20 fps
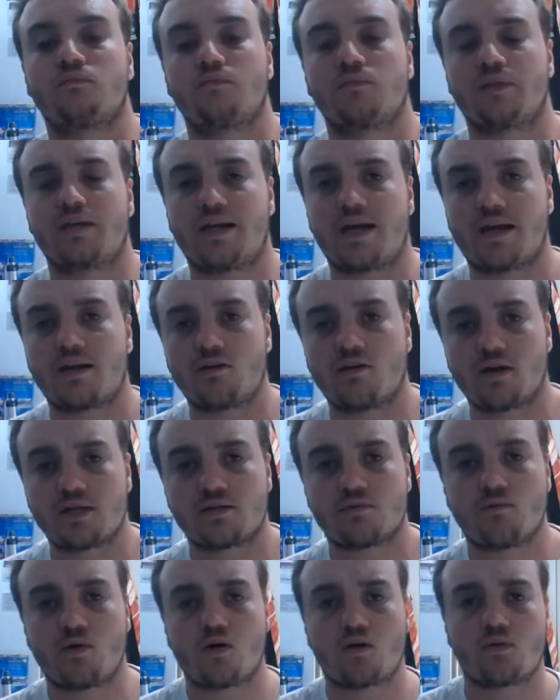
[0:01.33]
G'day guys,
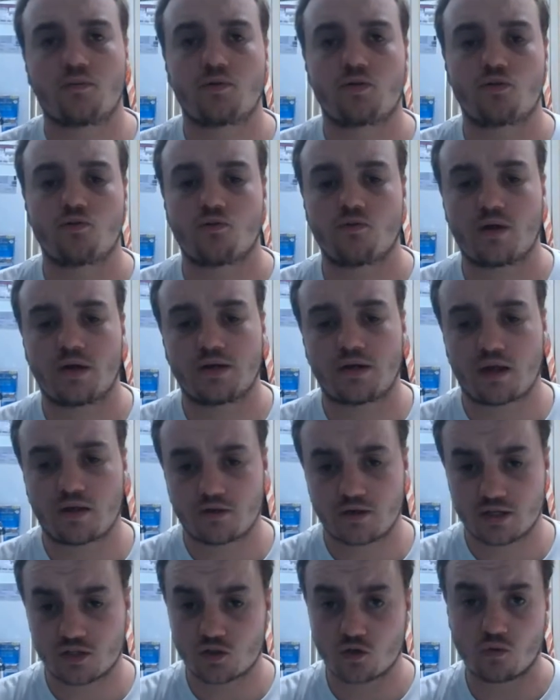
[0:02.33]
and welcome to another
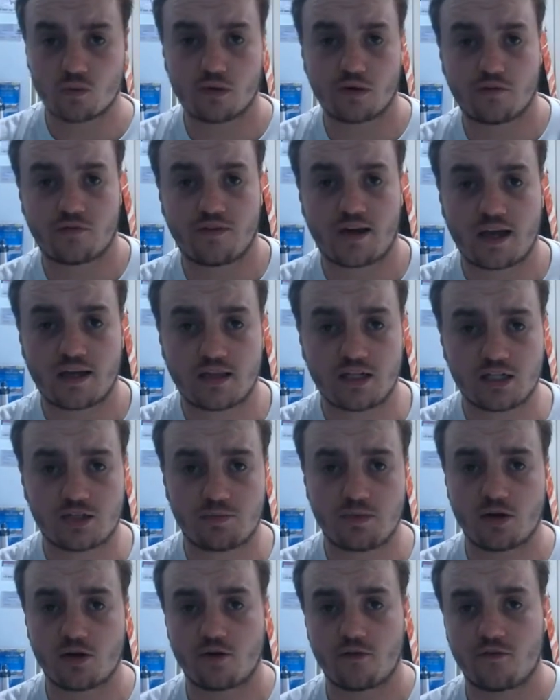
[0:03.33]
installment of Nathan's
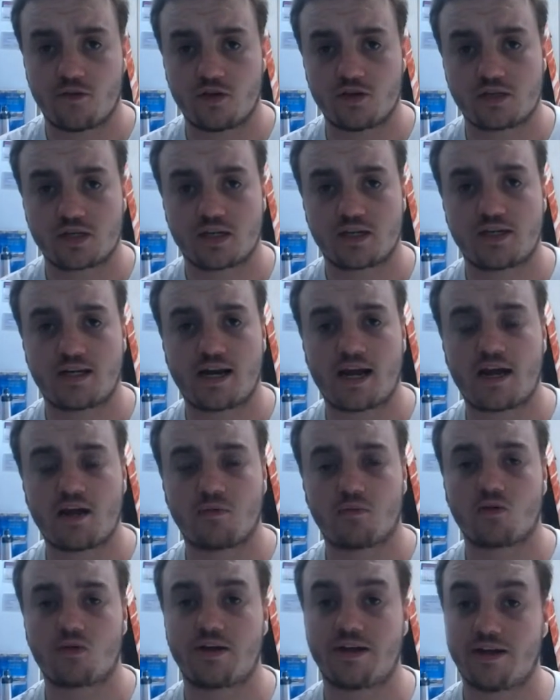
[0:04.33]
Beer Reviews. Today I'm
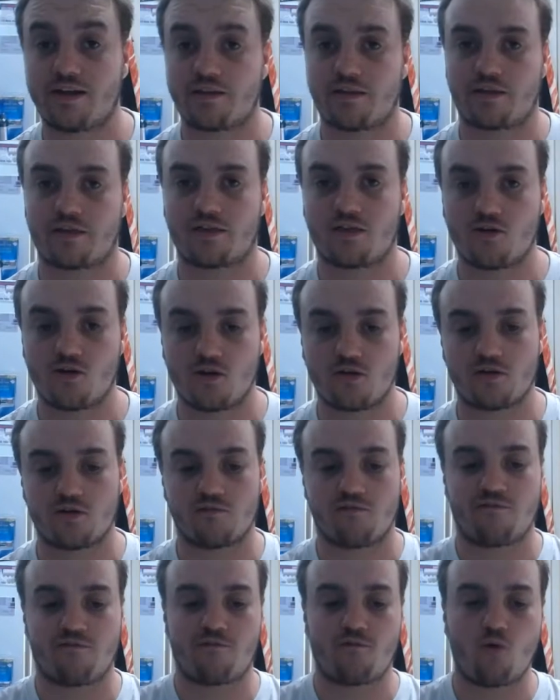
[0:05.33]
looking at the third of
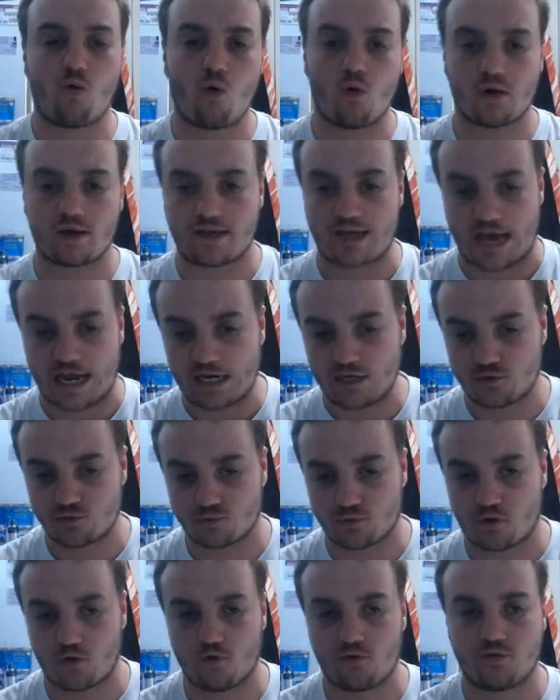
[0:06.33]
four Gage
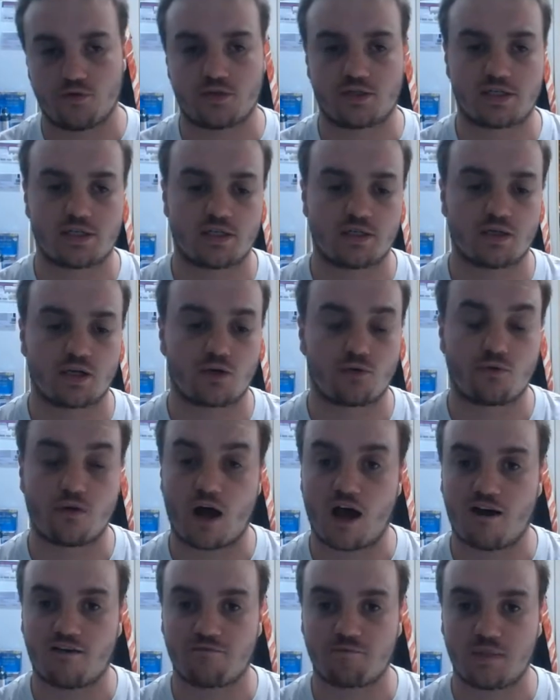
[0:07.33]
Roads
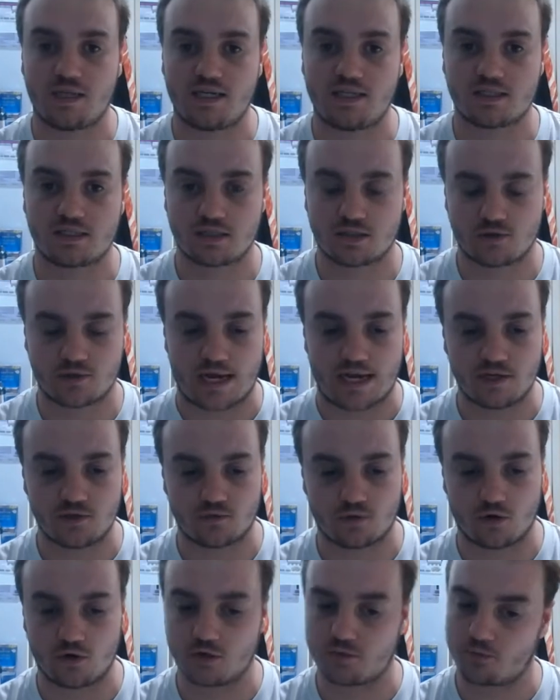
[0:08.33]
craft beers, Gage
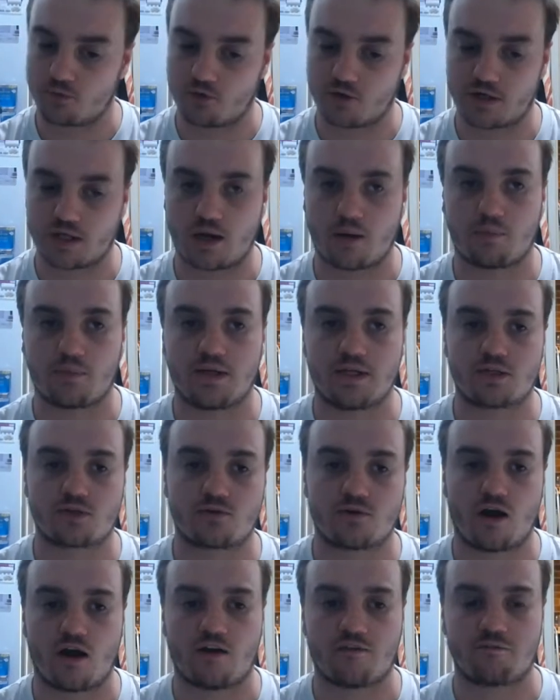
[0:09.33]
Roads Brewing Company's
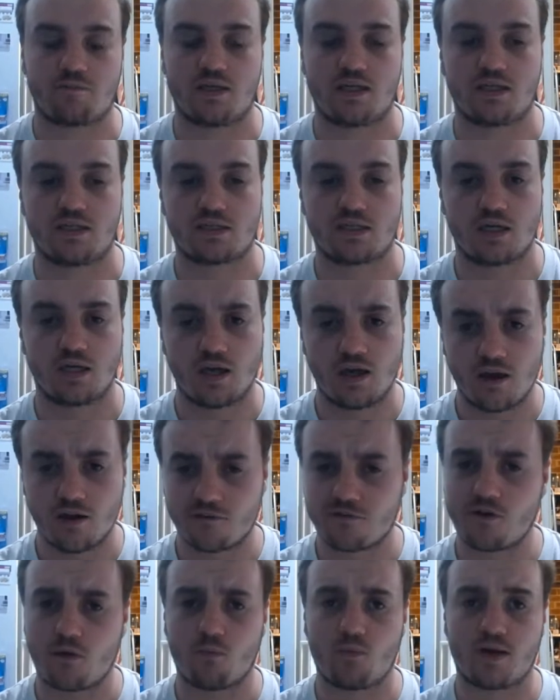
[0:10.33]
craft beers
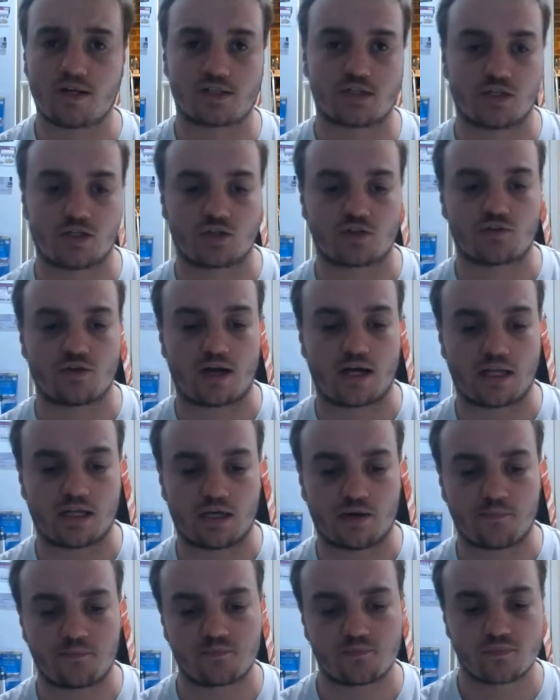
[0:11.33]
from Western
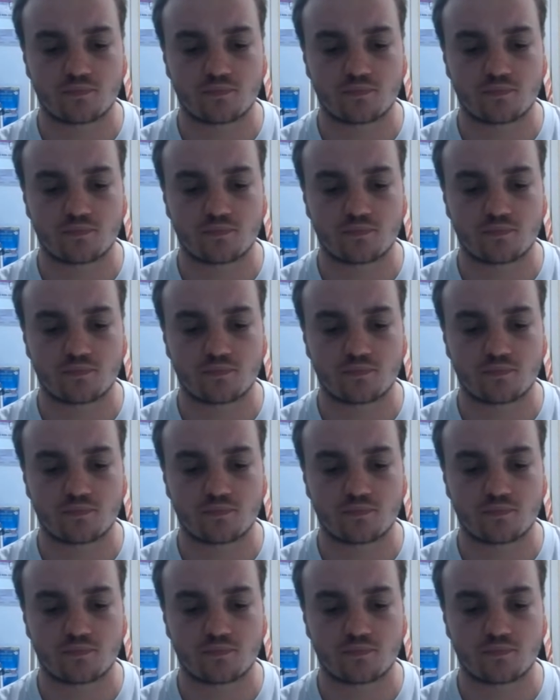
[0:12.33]
Australia.